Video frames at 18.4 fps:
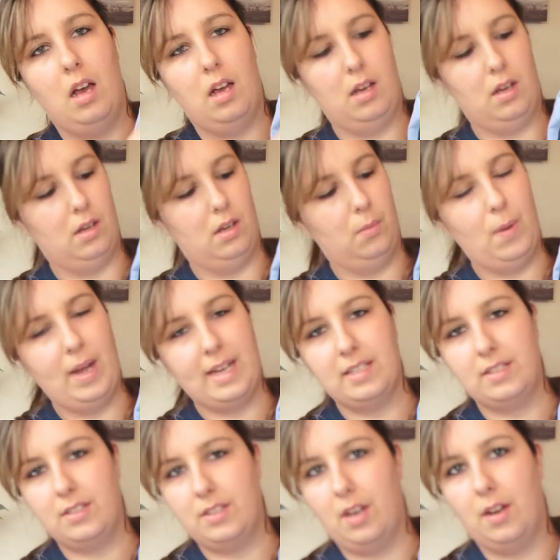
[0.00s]
a
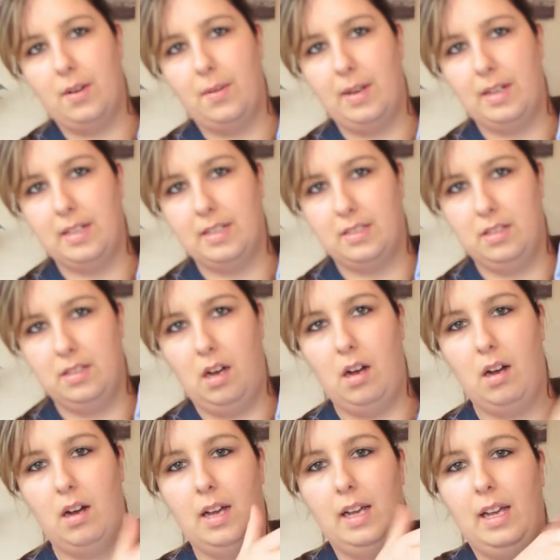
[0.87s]
waistcoat and a
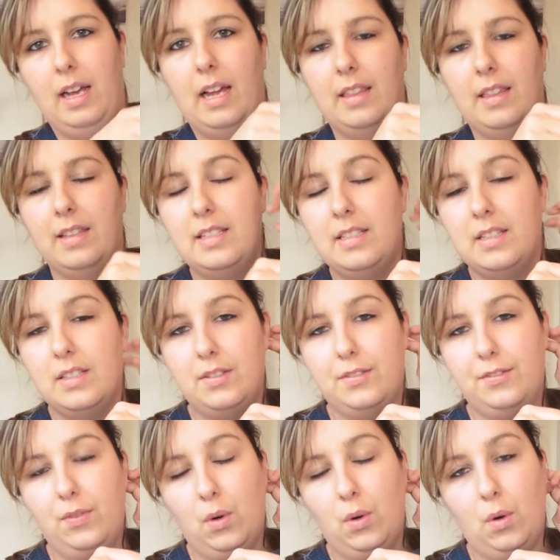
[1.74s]
tie, and this
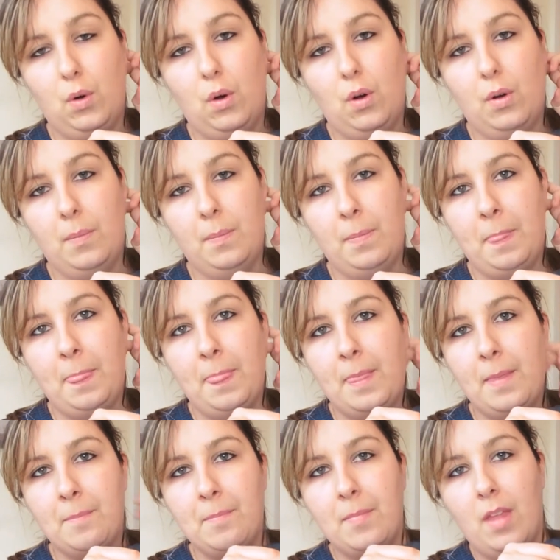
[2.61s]
is for
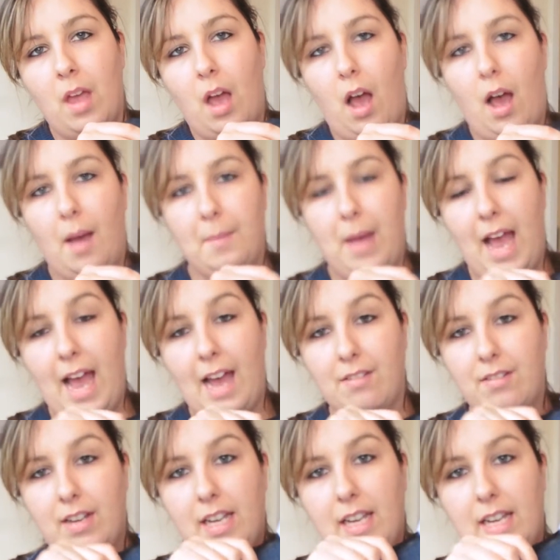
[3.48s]

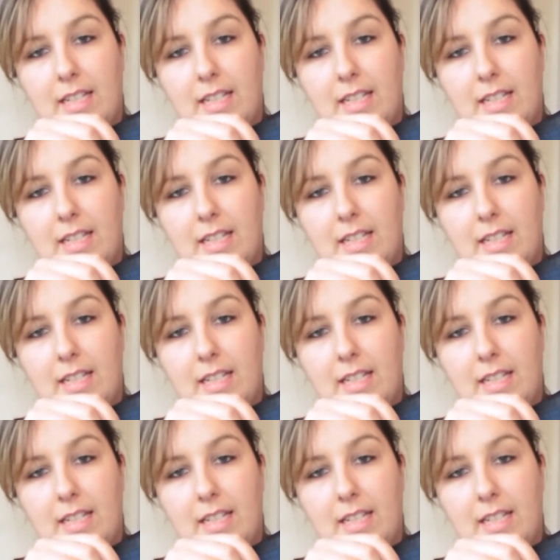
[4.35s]
Harry.